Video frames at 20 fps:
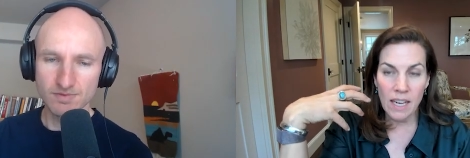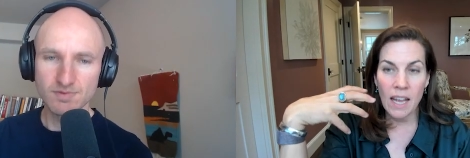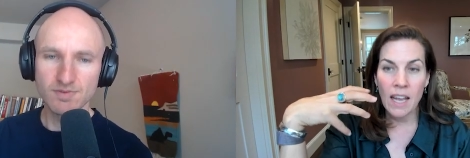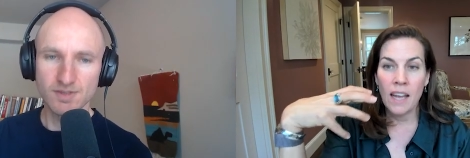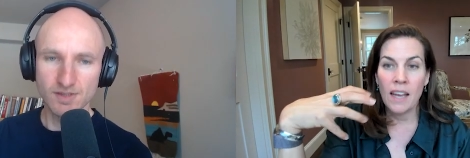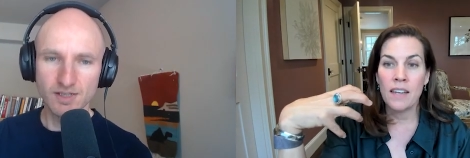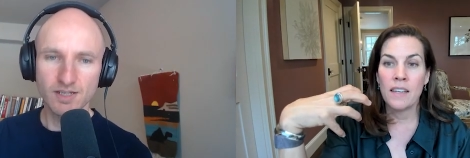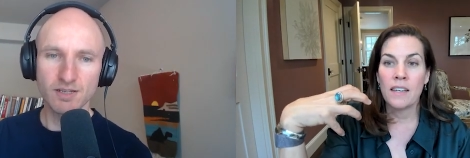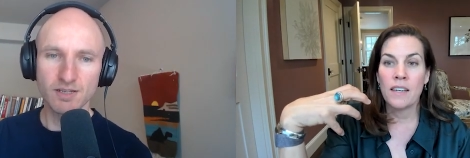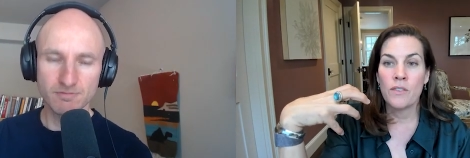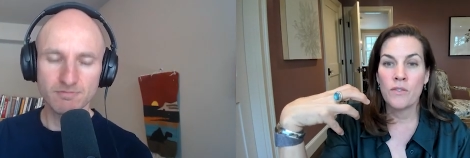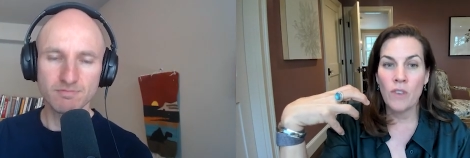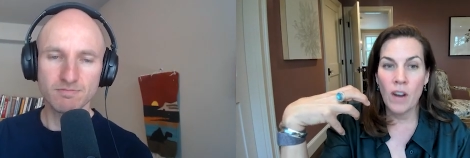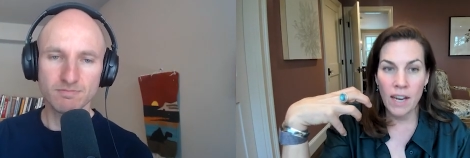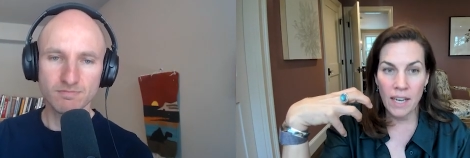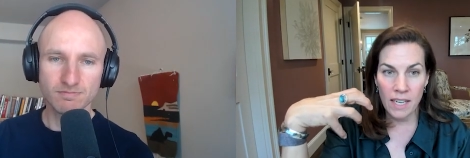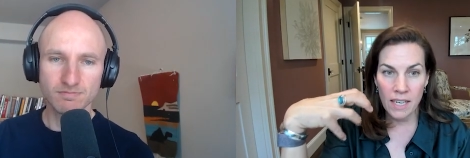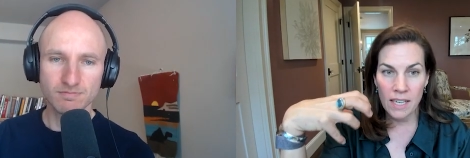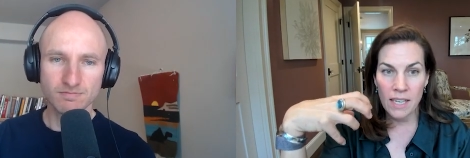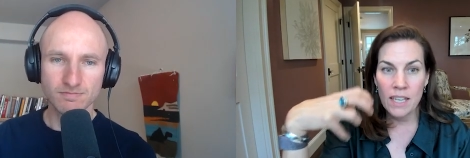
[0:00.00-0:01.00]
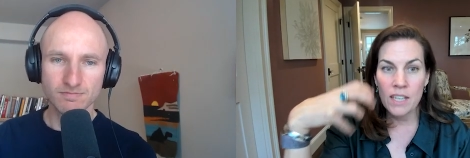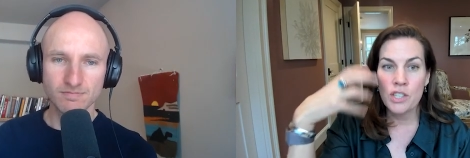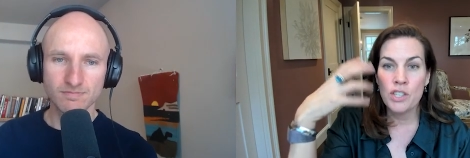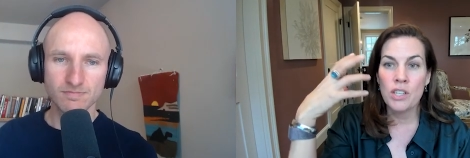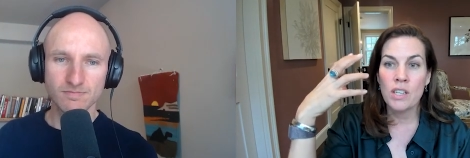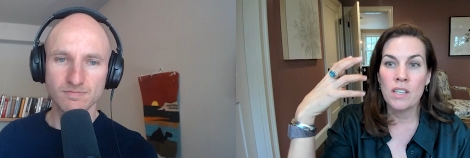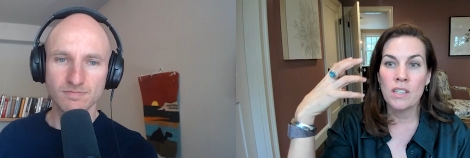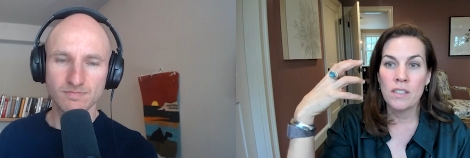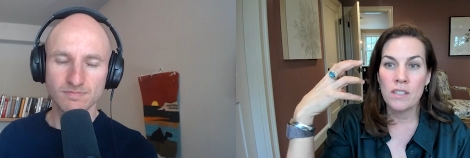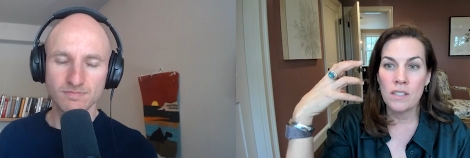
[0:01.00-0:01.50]
Speaker 1: and right
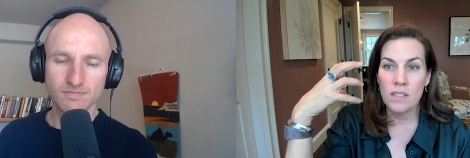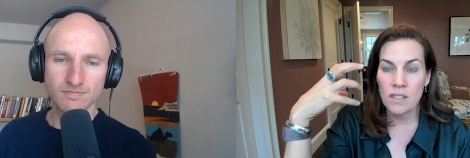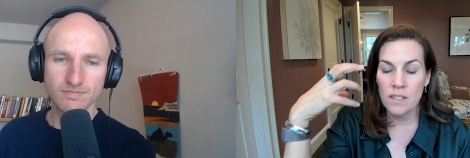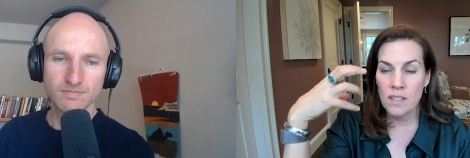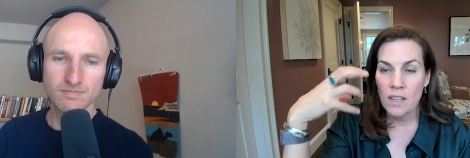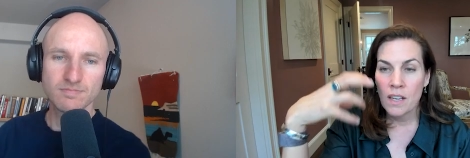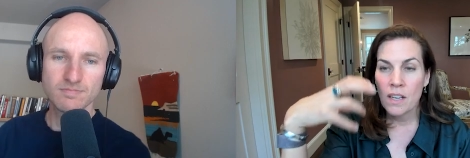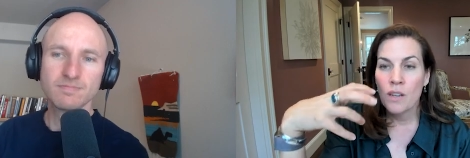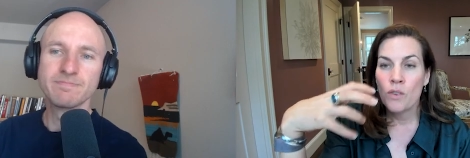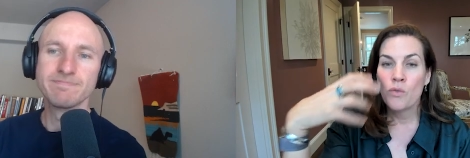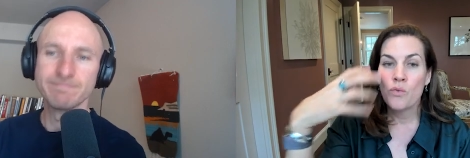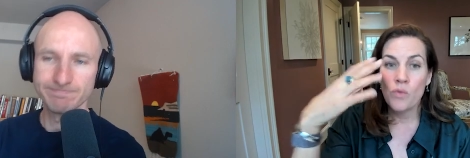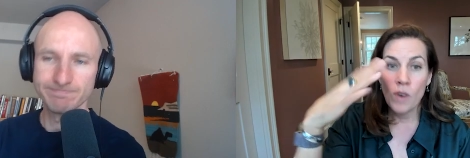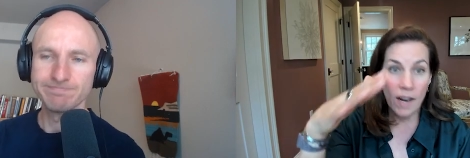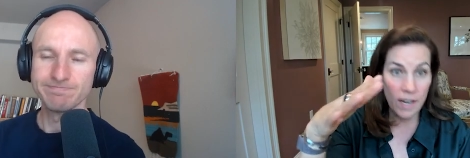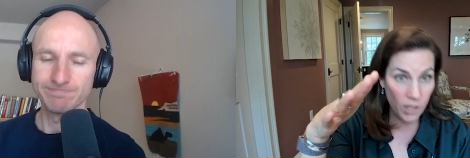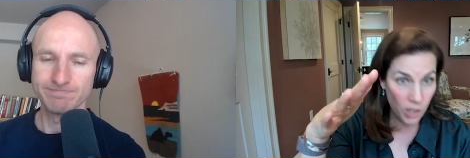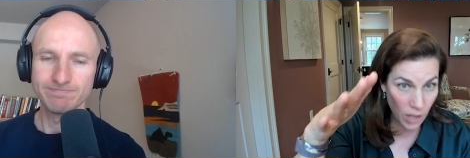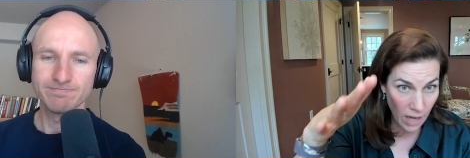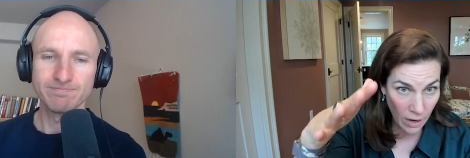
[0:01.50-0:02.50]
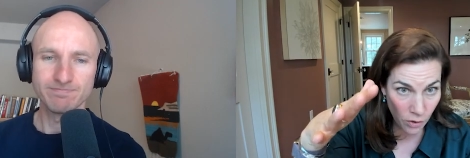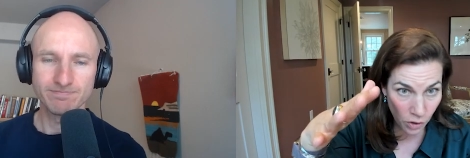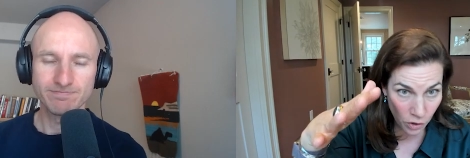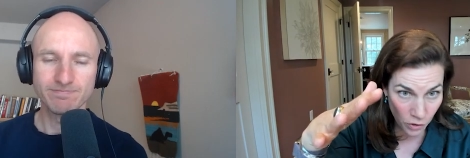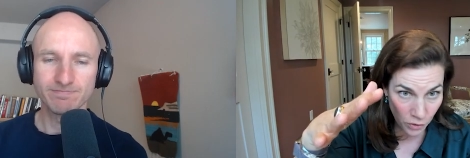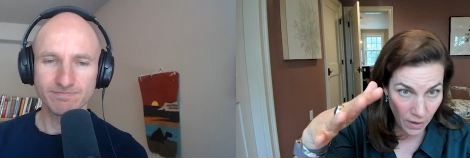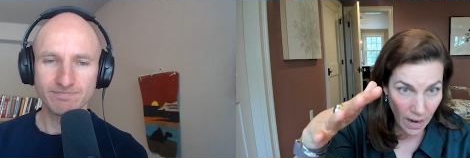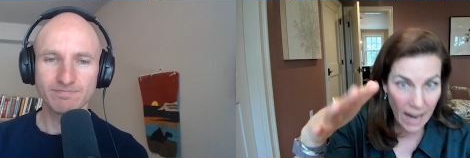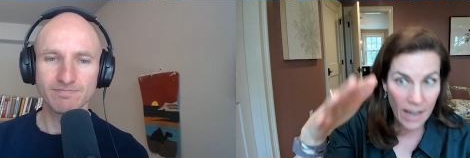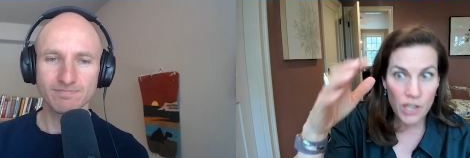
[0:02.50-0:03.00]
conditions, right general
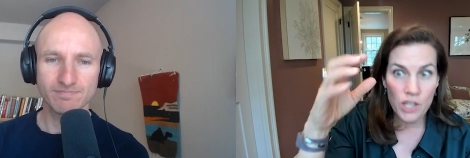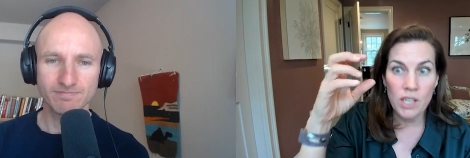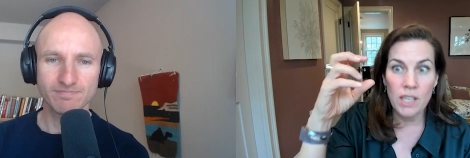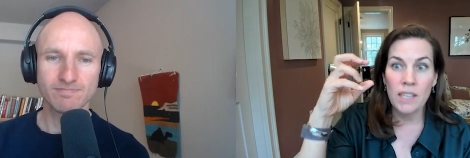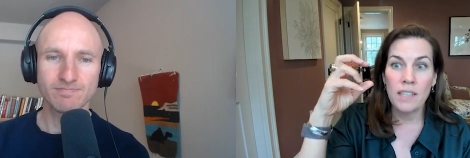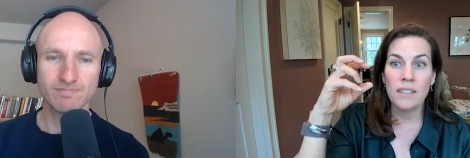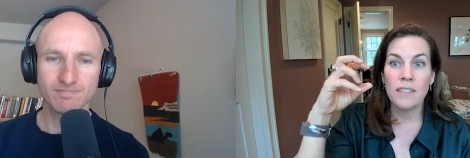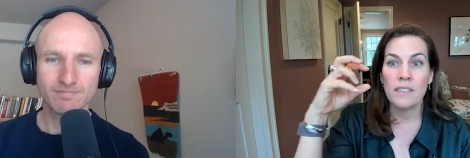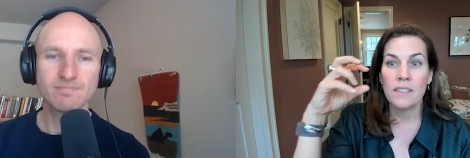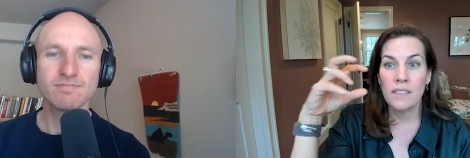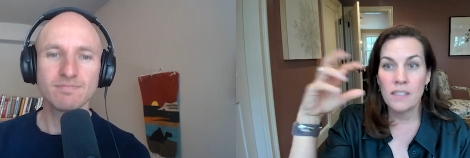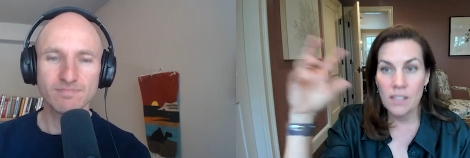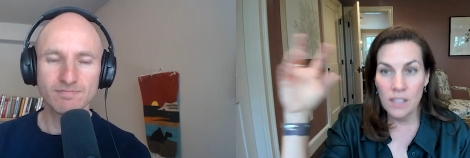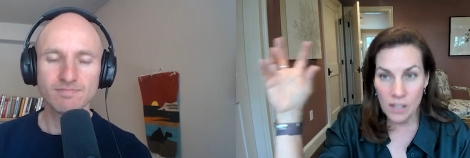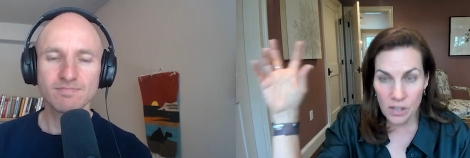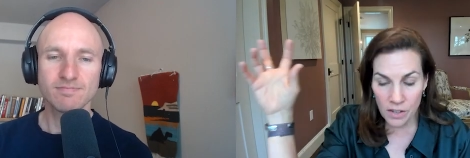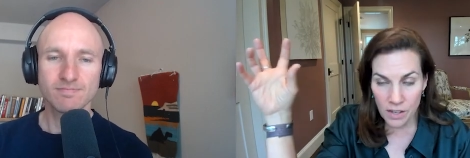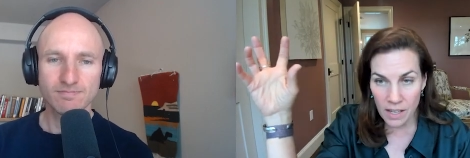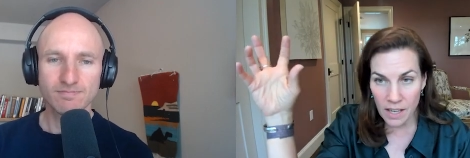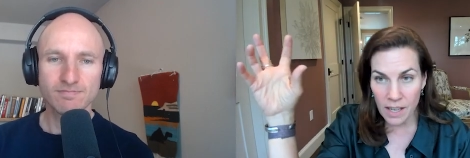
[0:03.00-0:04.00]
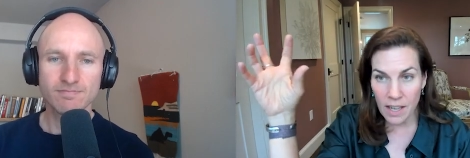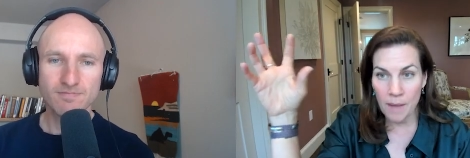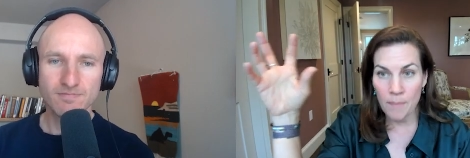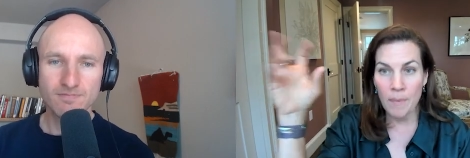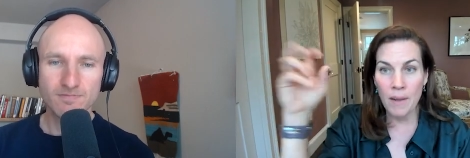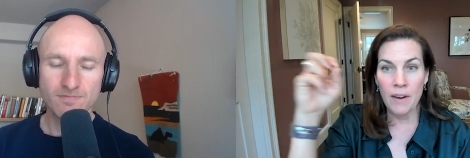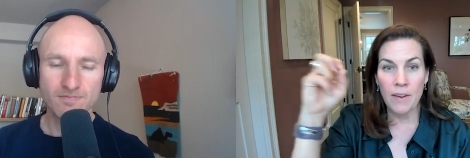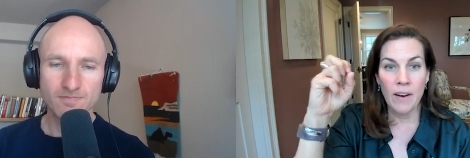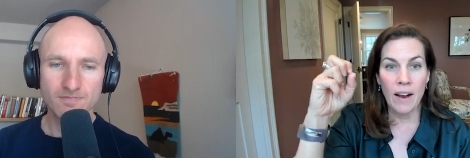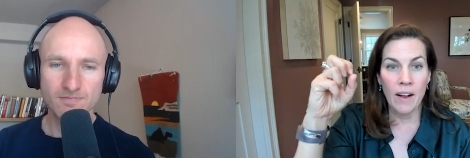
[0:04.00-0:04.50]
direction, you're going to get
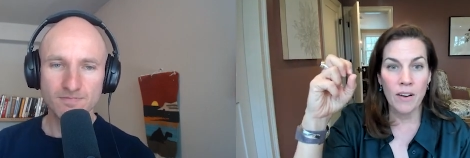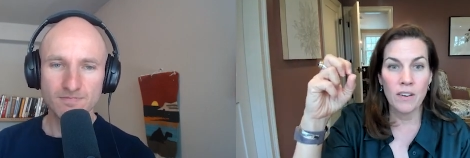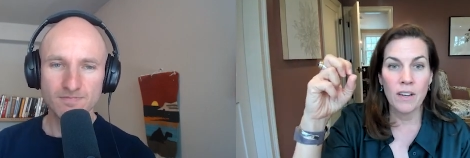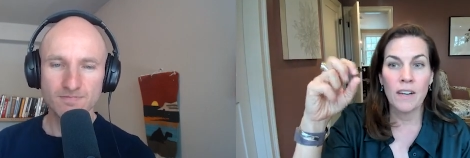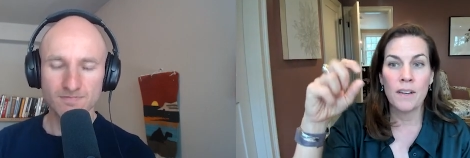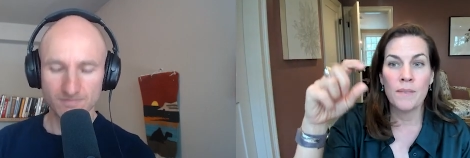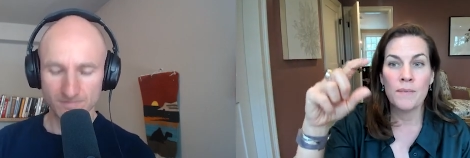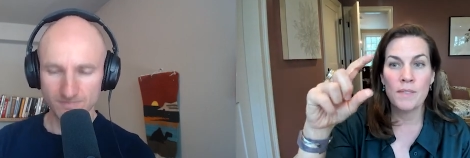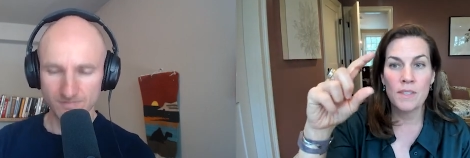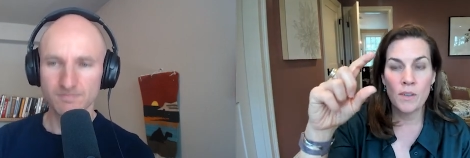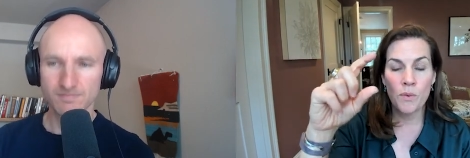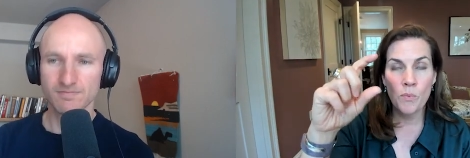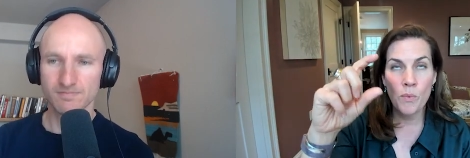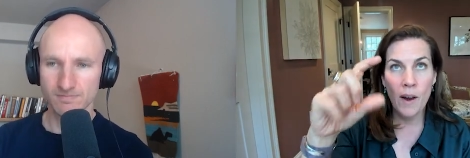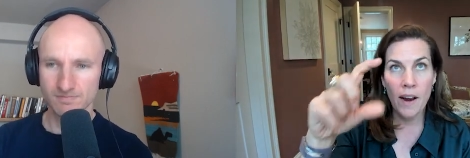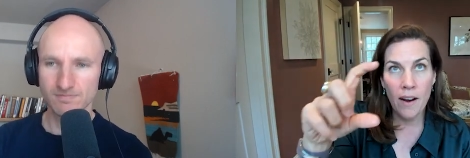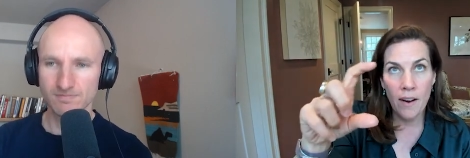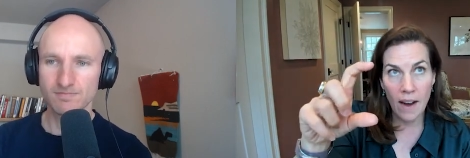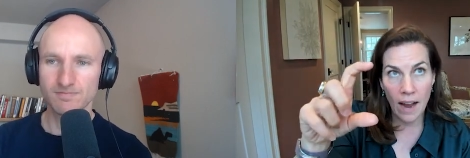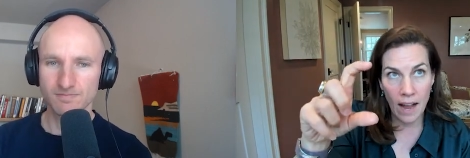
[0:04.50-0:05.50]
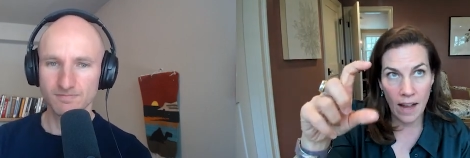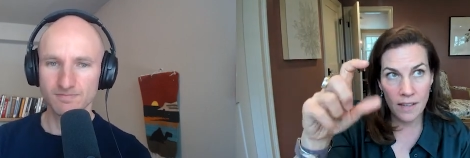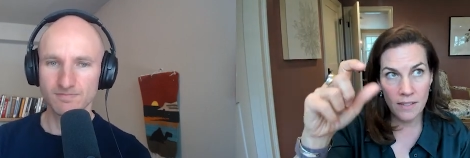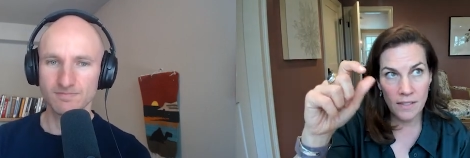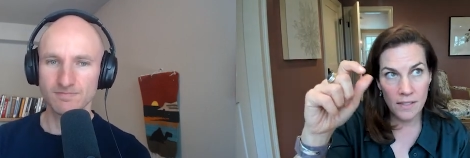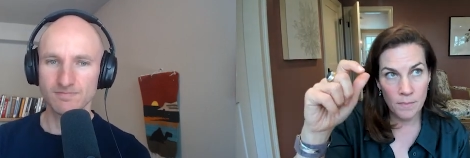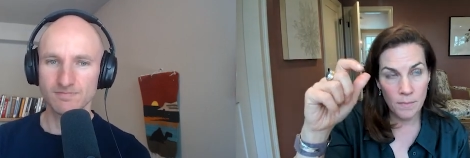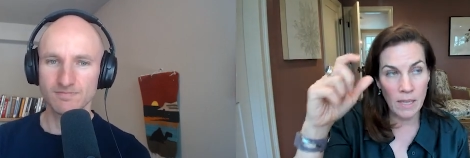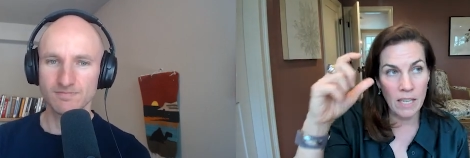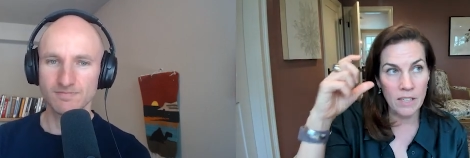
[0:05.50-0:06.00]
better outcomes. Whereas
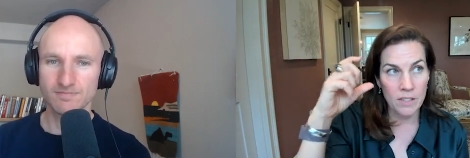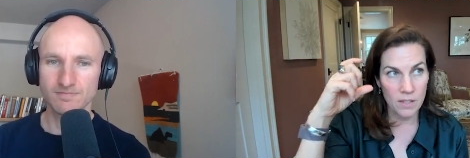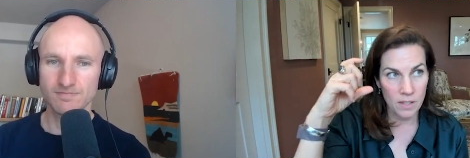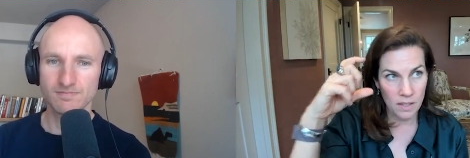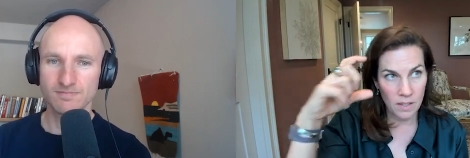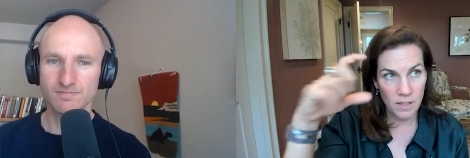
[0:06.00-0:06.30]
because